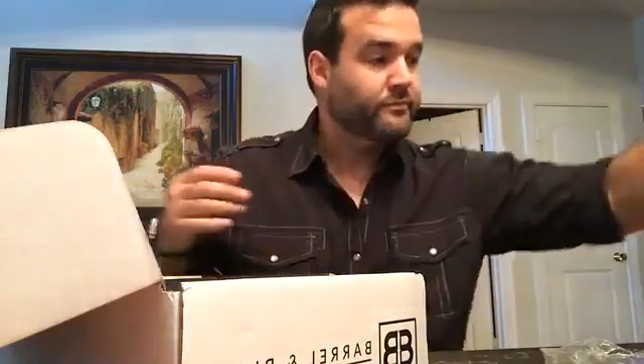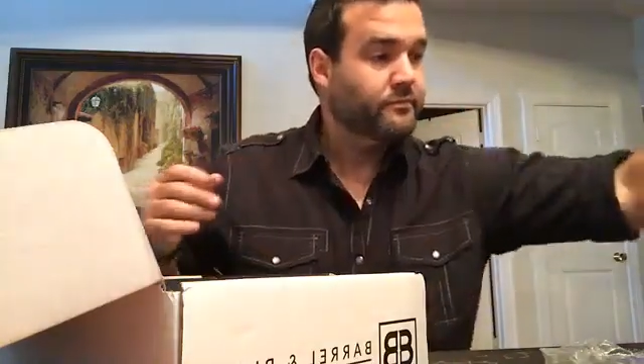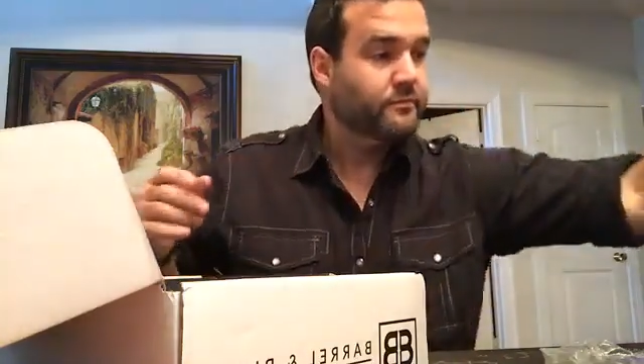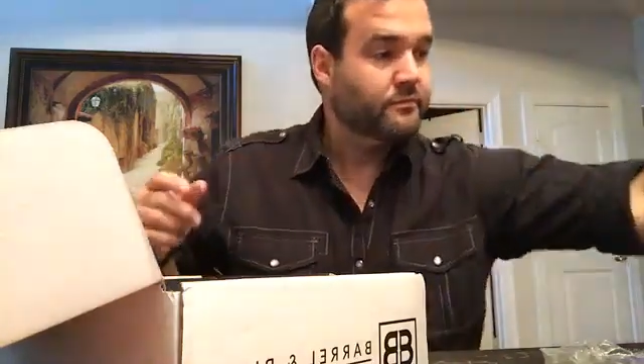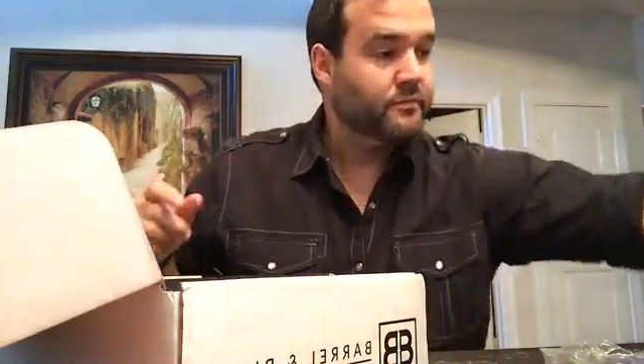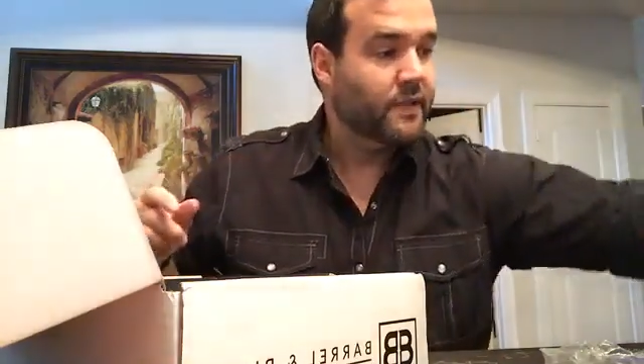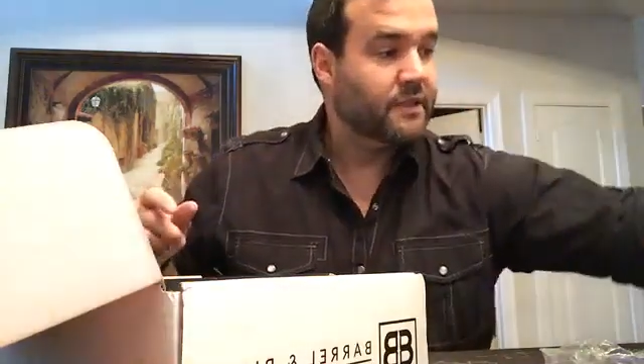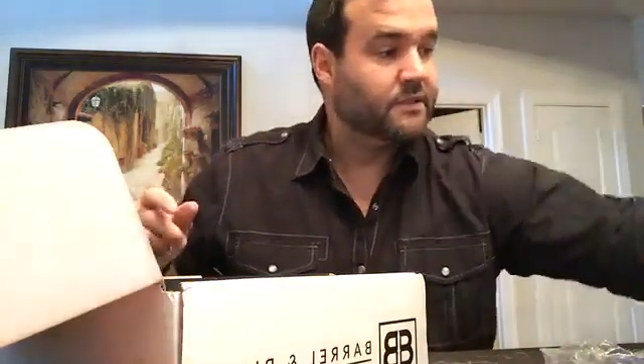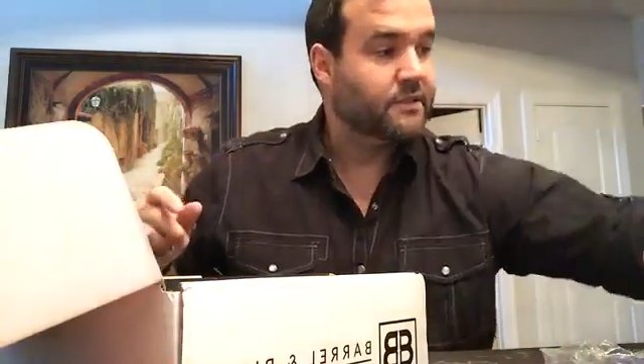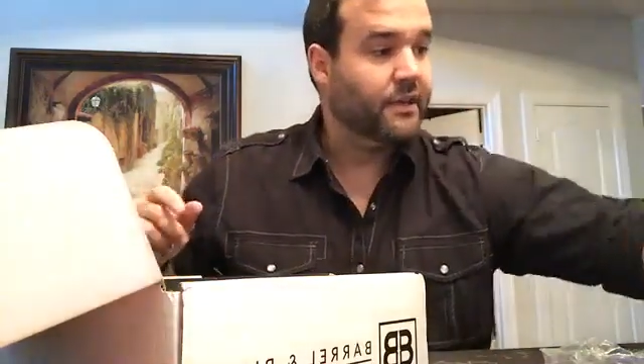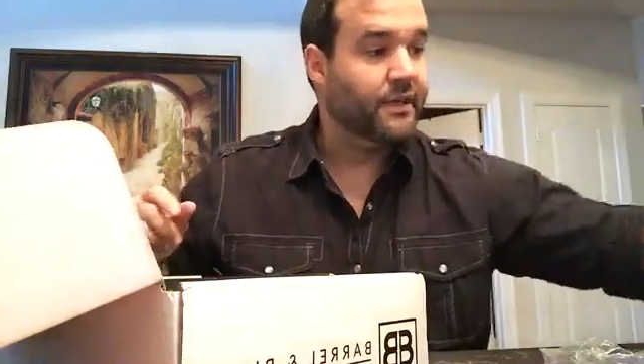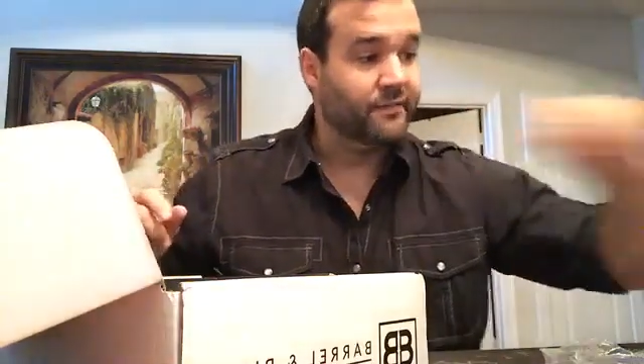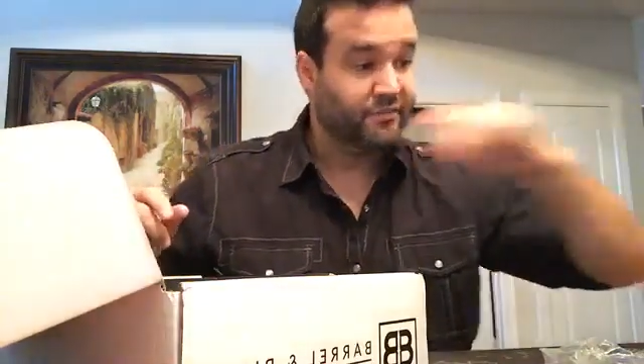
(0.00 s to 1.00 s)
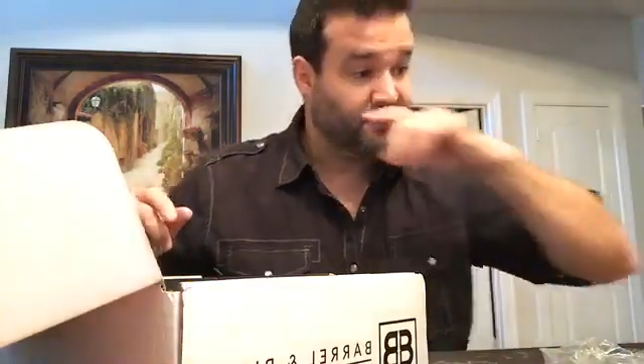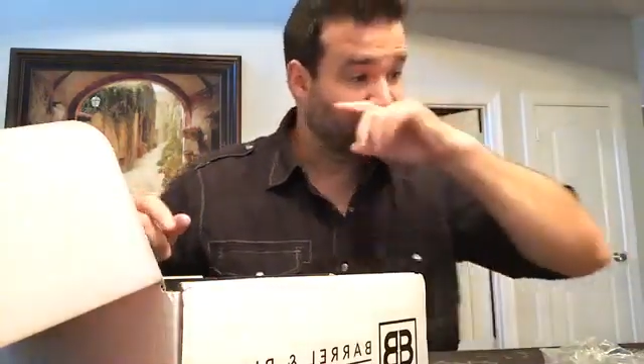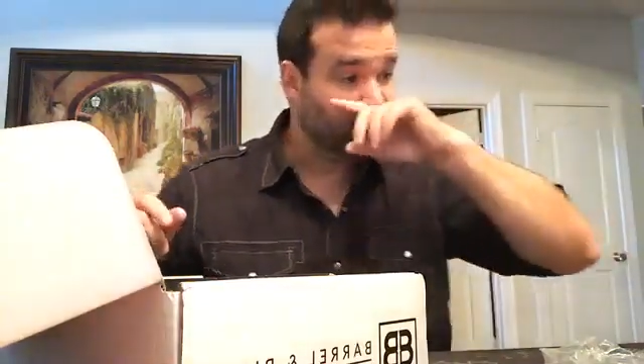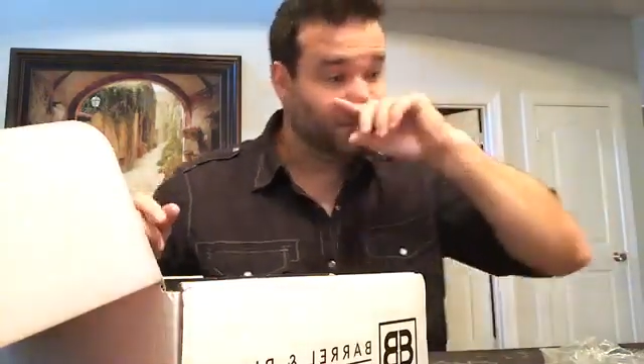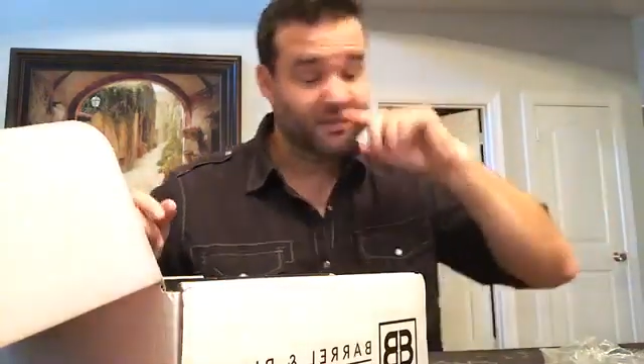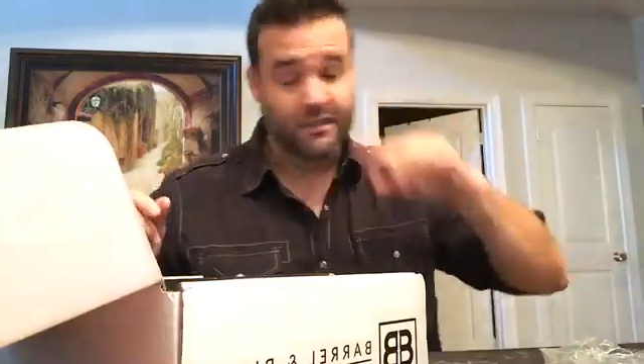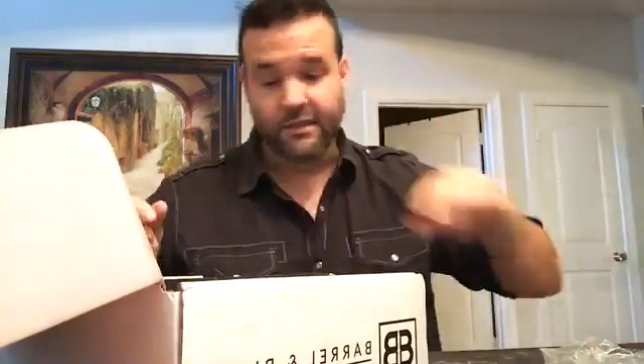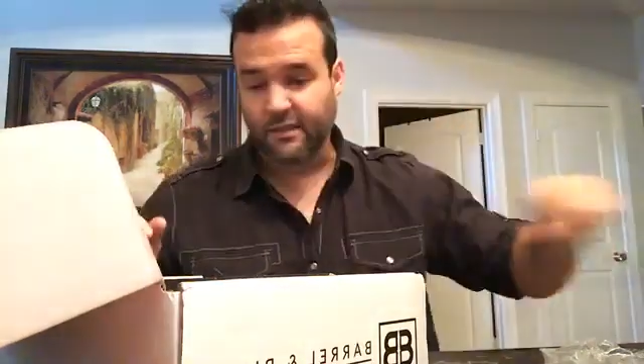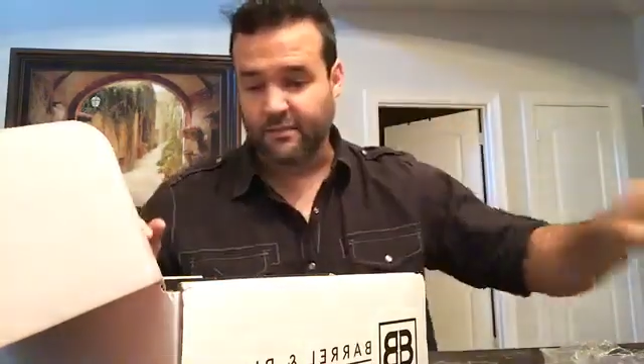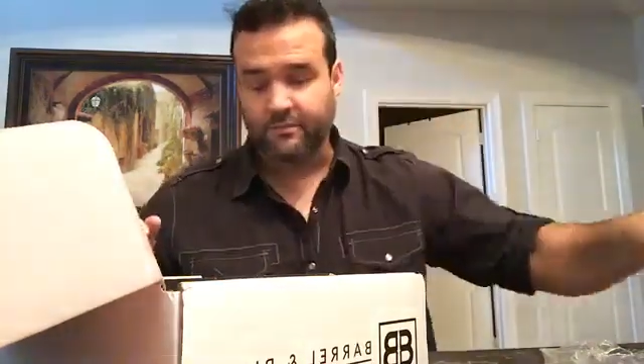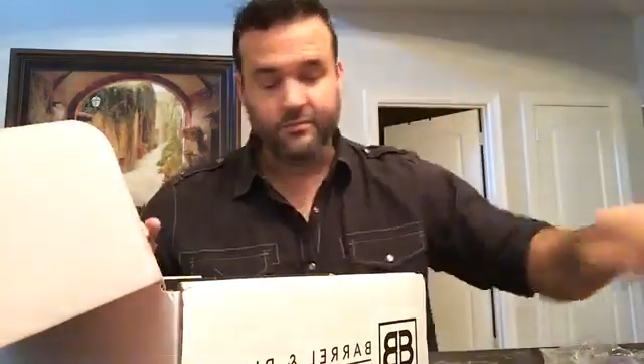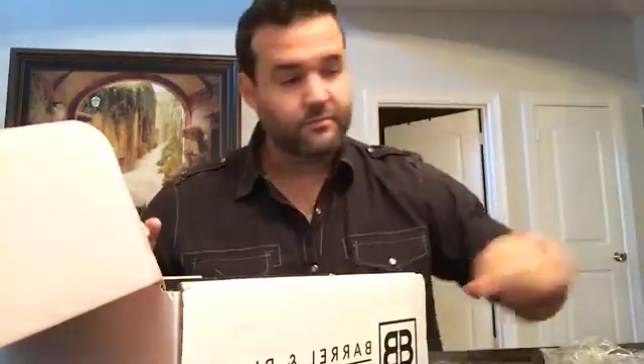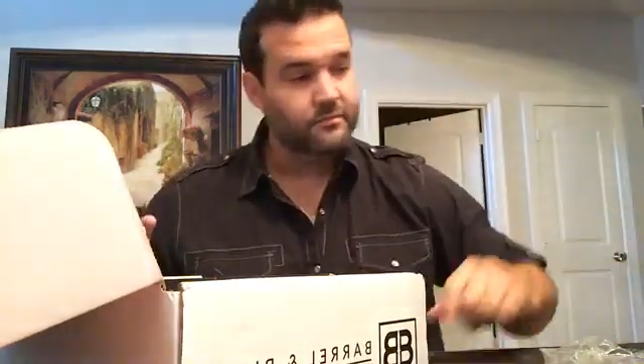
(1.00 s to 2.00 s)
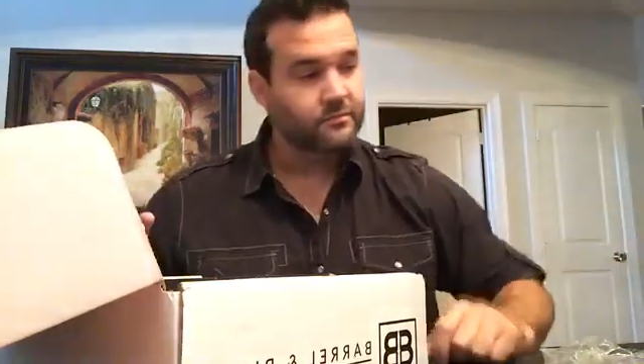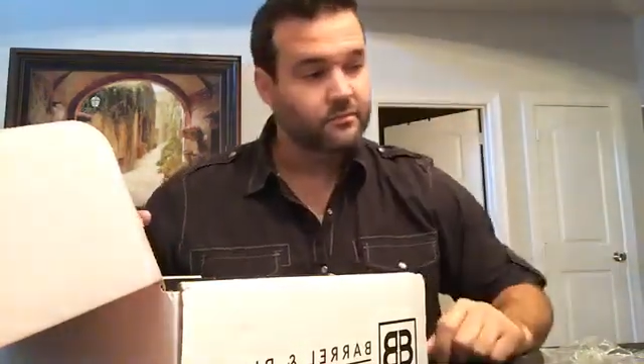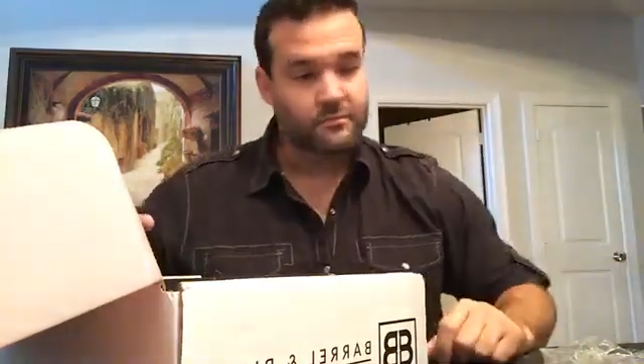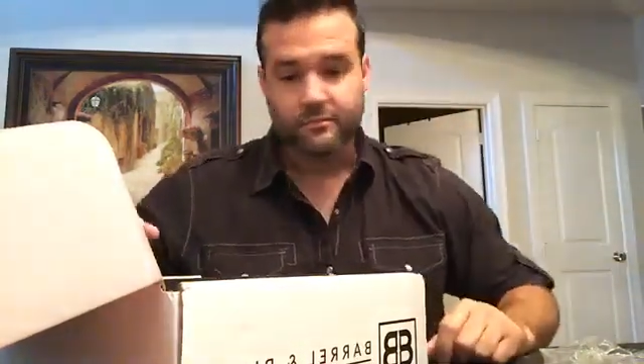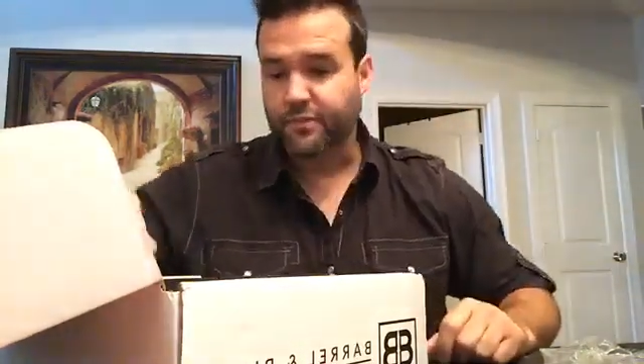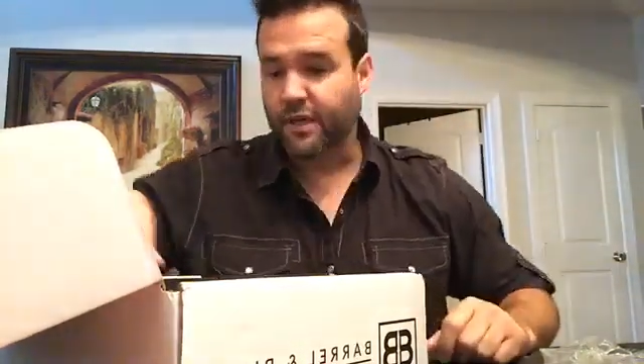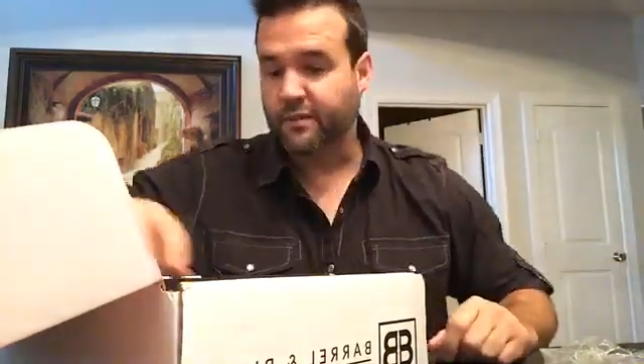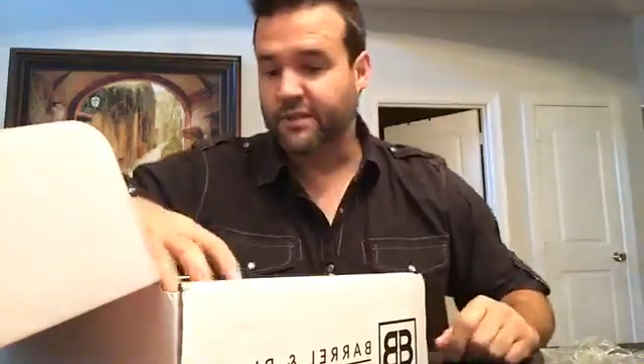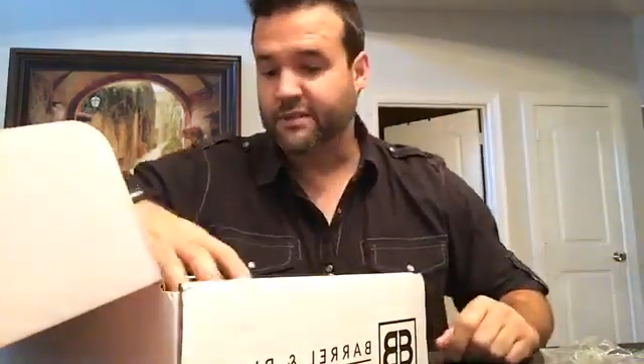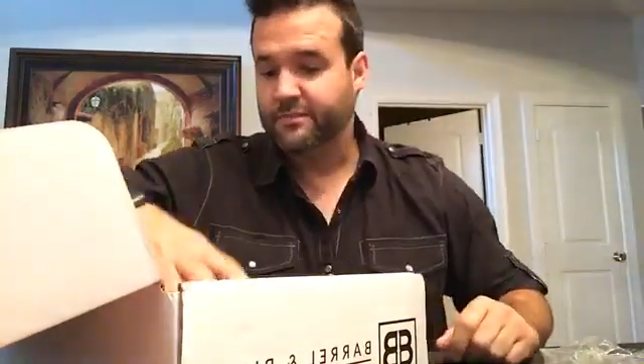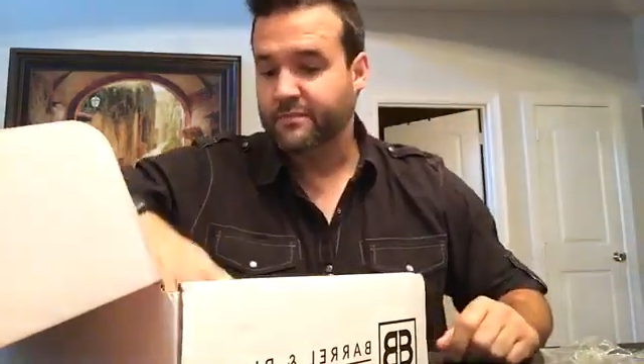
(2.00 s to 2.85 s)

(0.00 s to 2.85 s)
That's great. In fact, I'll probably